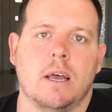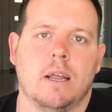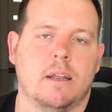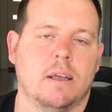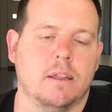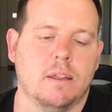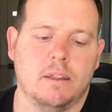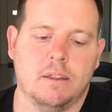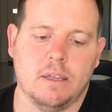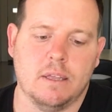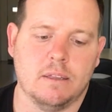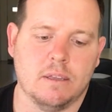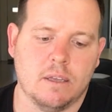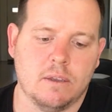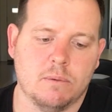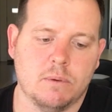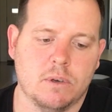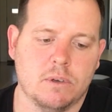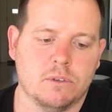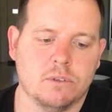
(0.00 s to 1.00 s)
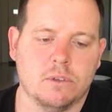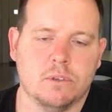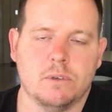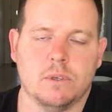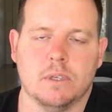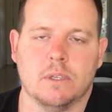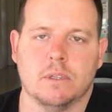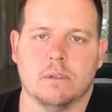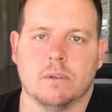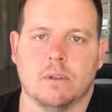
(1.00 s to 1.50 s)
Another thing that you want to
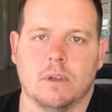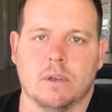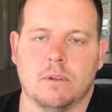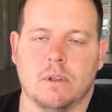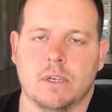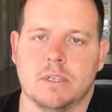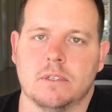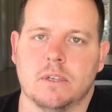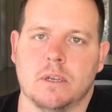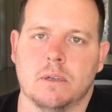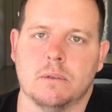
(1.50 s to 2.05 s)
do, like I